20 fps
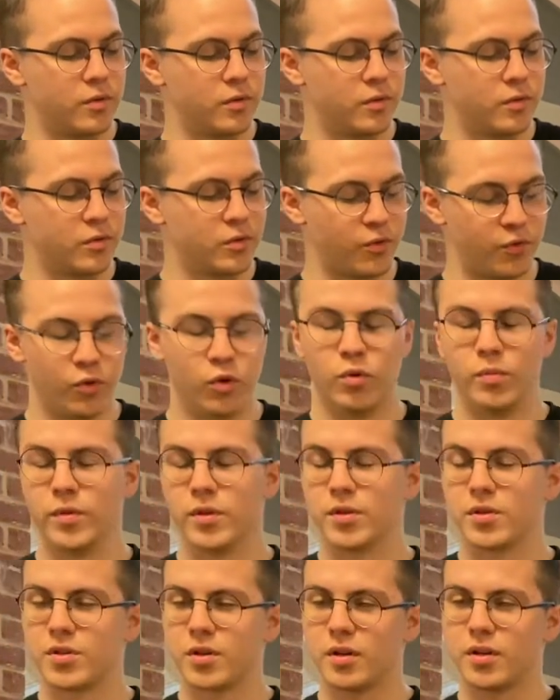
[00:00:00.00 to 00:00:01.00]
to form
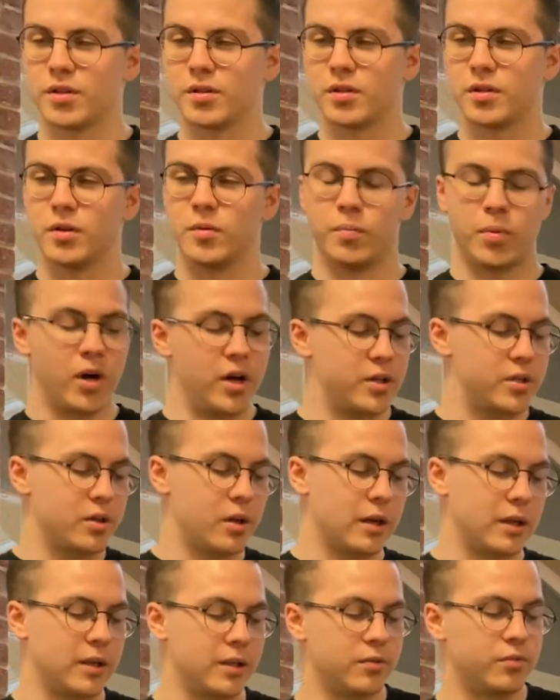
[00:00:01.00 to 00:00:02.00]
the
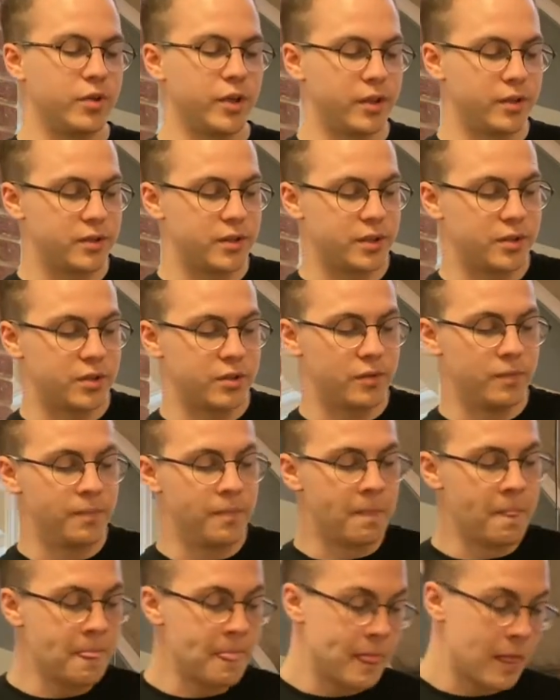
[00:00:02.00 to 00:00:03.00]
bicyclic ring system.
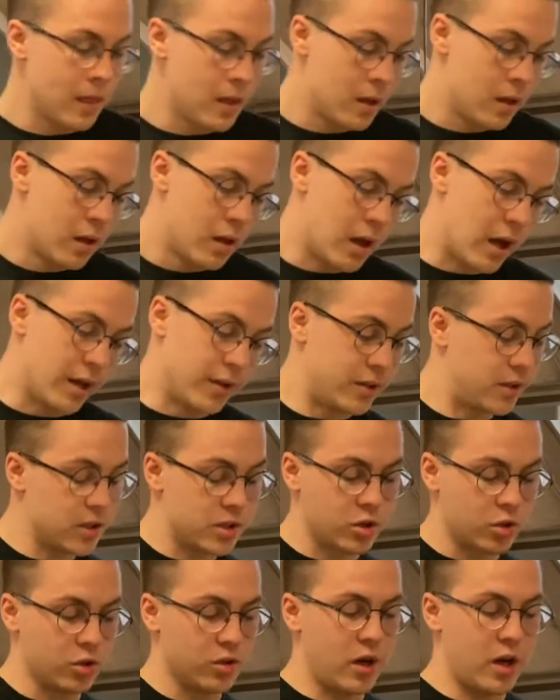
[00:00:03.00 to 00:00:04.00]
And
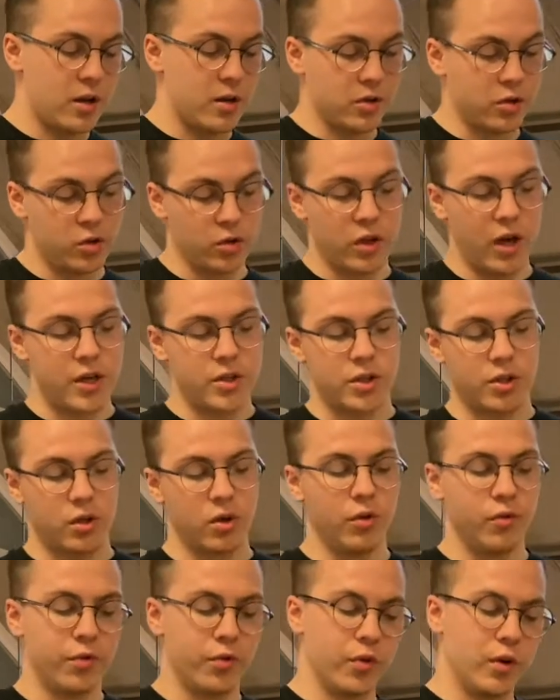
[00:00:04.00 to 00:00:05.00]
this could actually
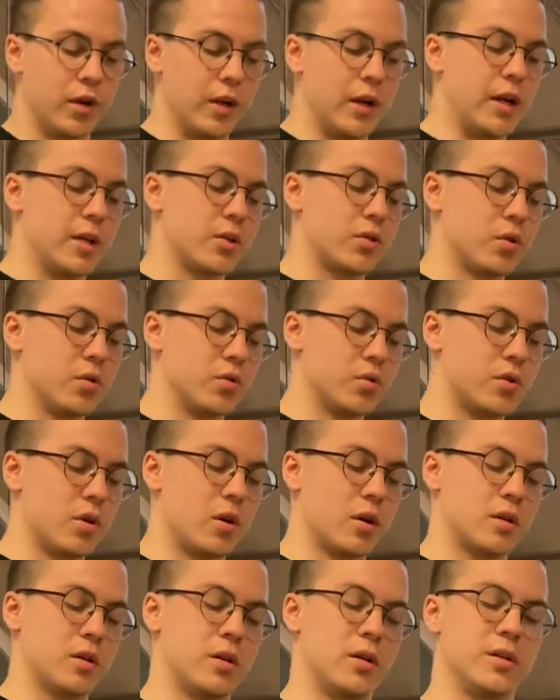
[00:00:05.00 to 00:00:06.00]
go through an
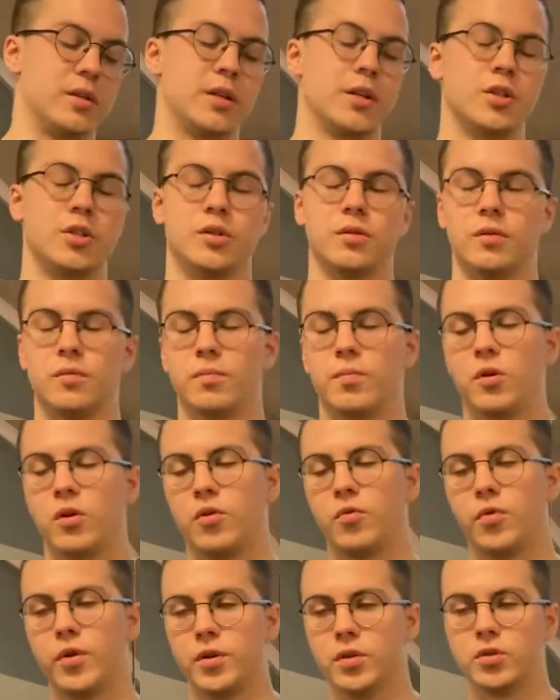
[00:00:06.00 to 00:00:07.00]
electrocyclization
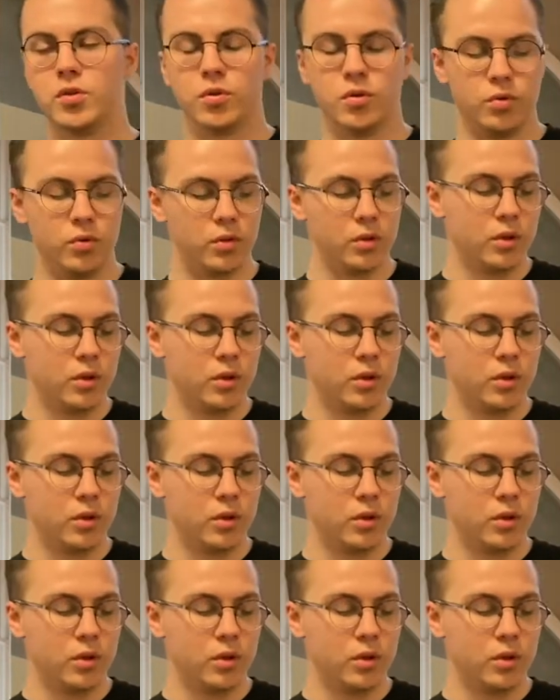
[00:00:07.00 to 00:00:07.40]
pathway too.